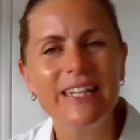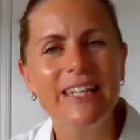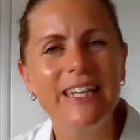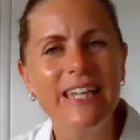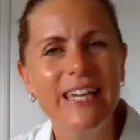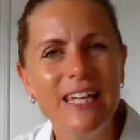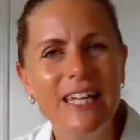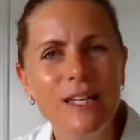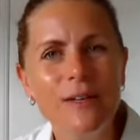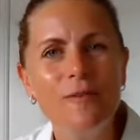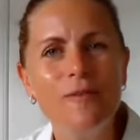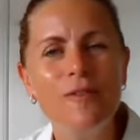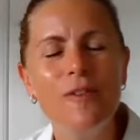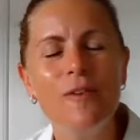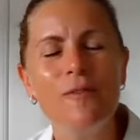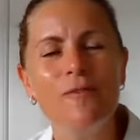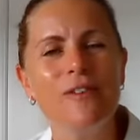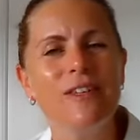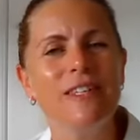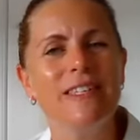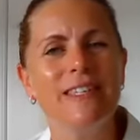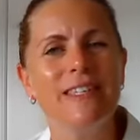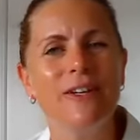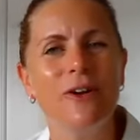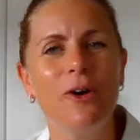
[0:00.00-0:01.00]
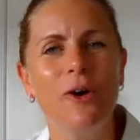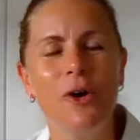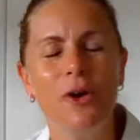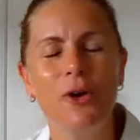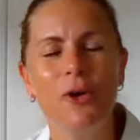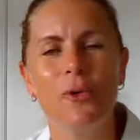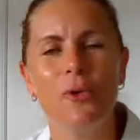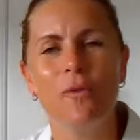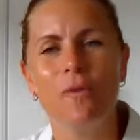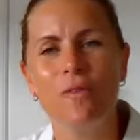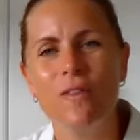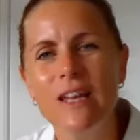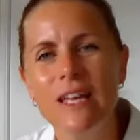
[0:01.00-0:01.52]
Leave the visit on
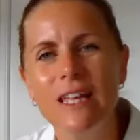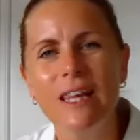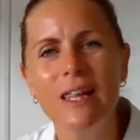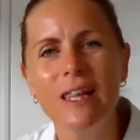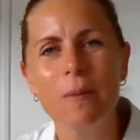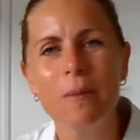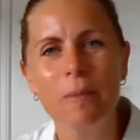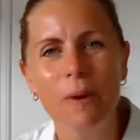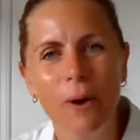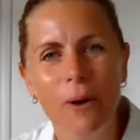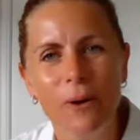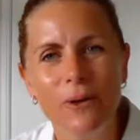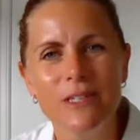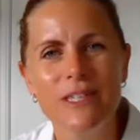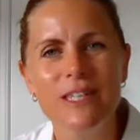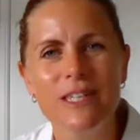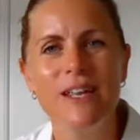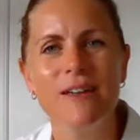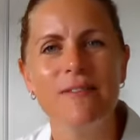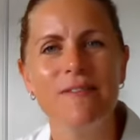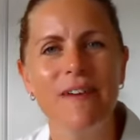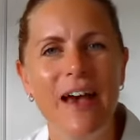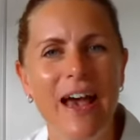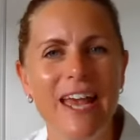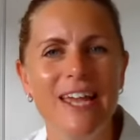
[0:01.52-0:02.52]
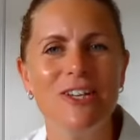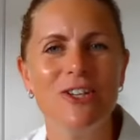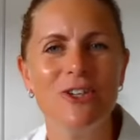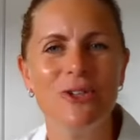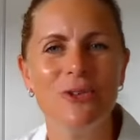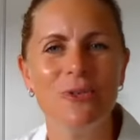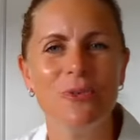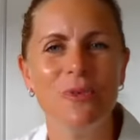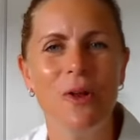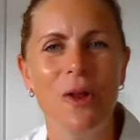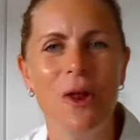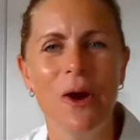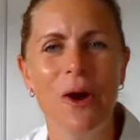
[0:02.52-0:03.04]
a really positive
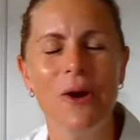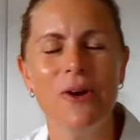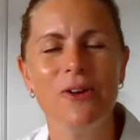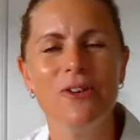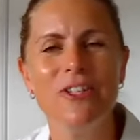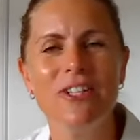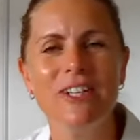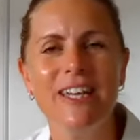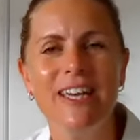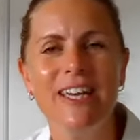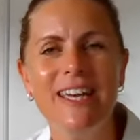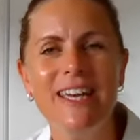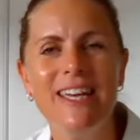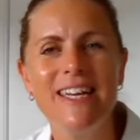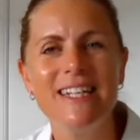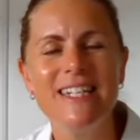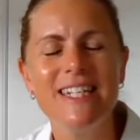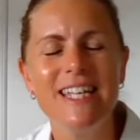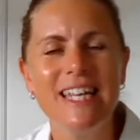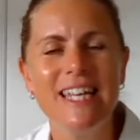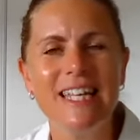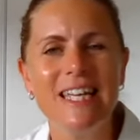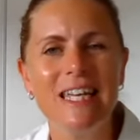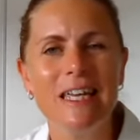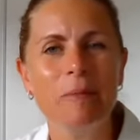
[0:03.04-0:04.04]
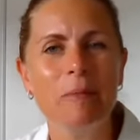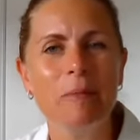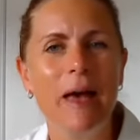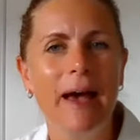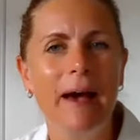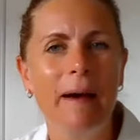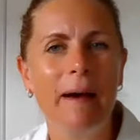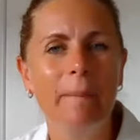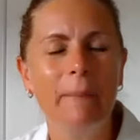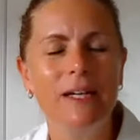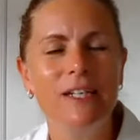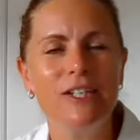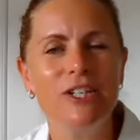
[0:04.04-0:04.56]
angel note, telling him
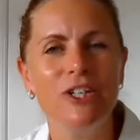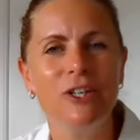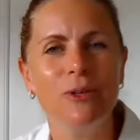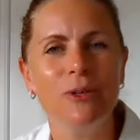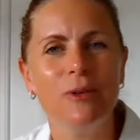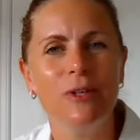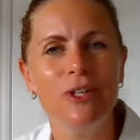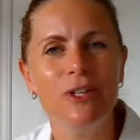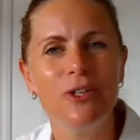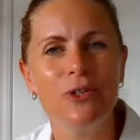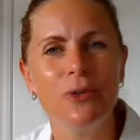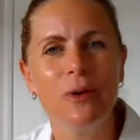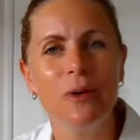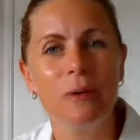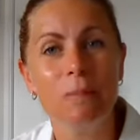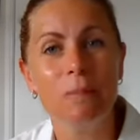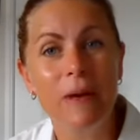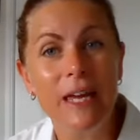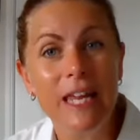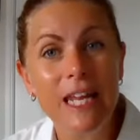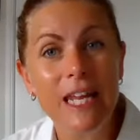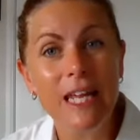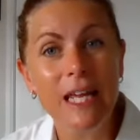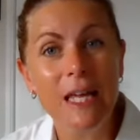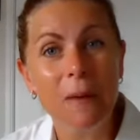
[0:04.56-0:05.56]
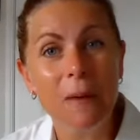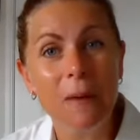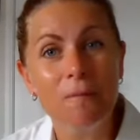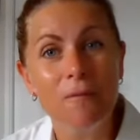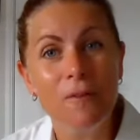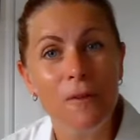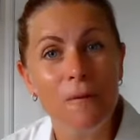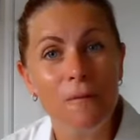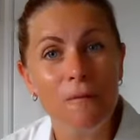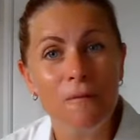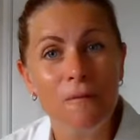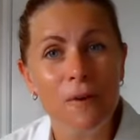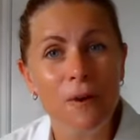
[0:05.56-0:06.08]
how much you enjoyed meeting him
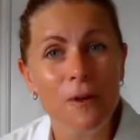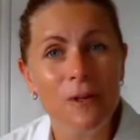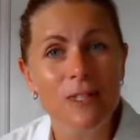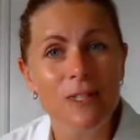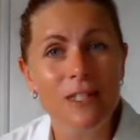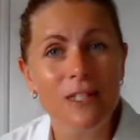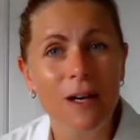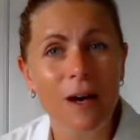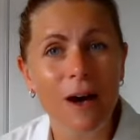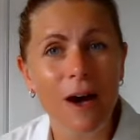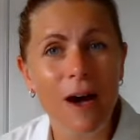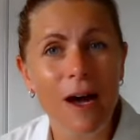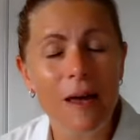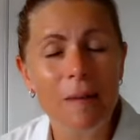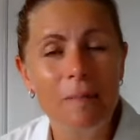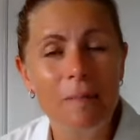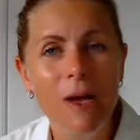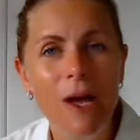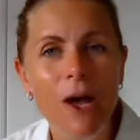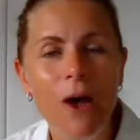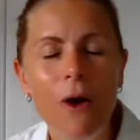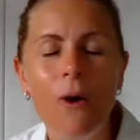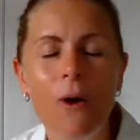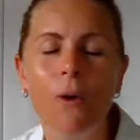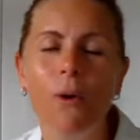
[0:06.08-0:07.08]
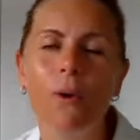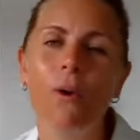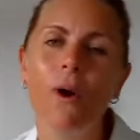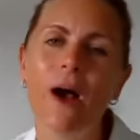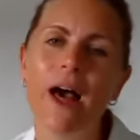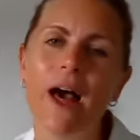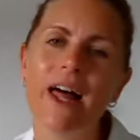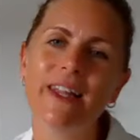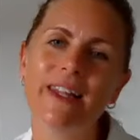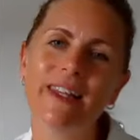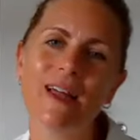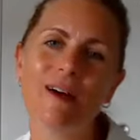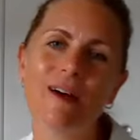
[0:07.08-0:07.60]
for the first time or
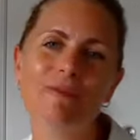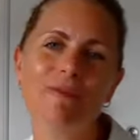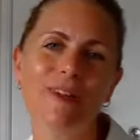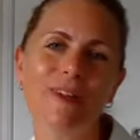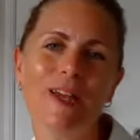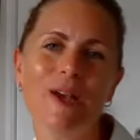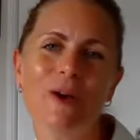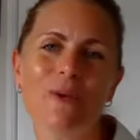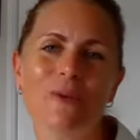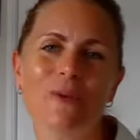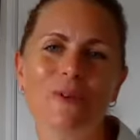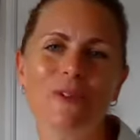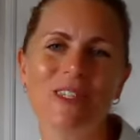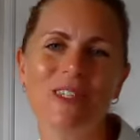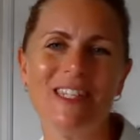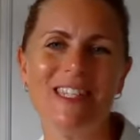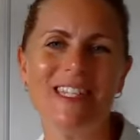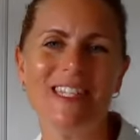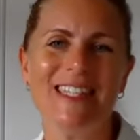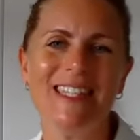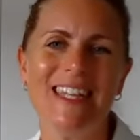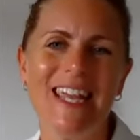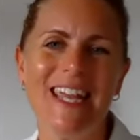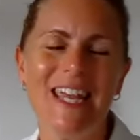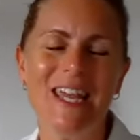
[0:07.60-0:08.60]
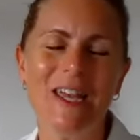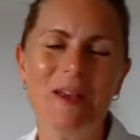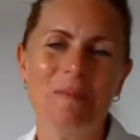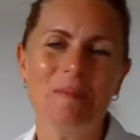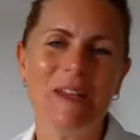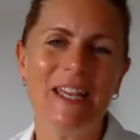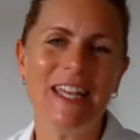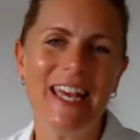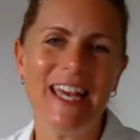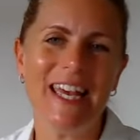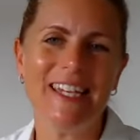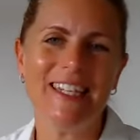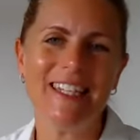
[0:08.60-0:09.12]
how lovely it was to see him
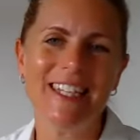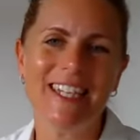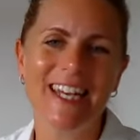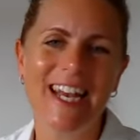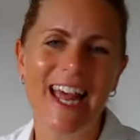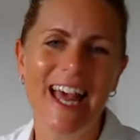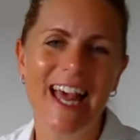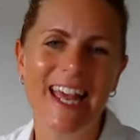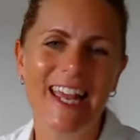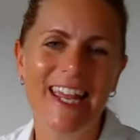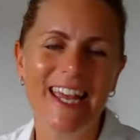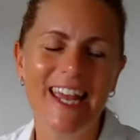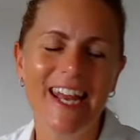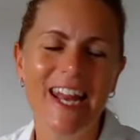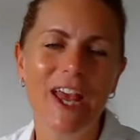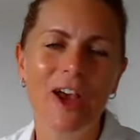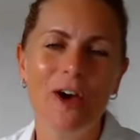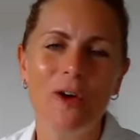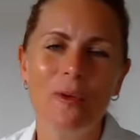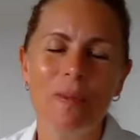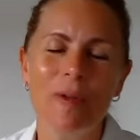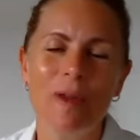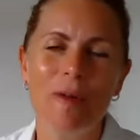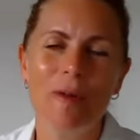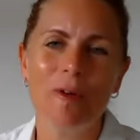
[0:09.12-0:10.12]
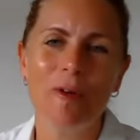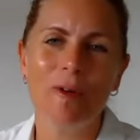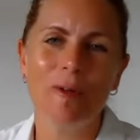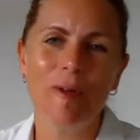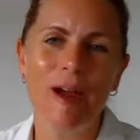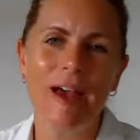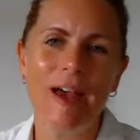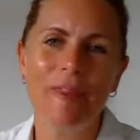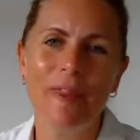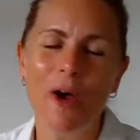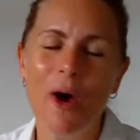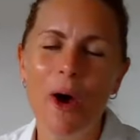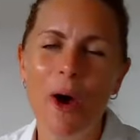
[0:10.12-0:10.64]
again today and help him
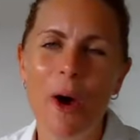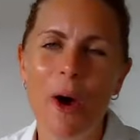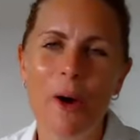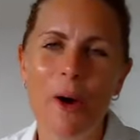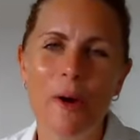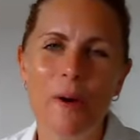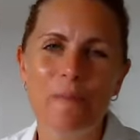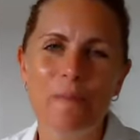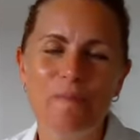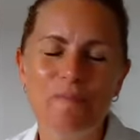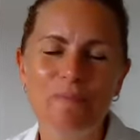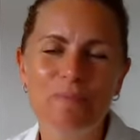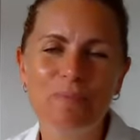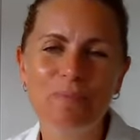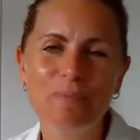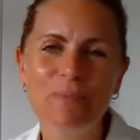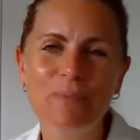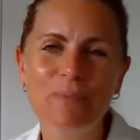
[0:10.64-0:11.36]
around the home.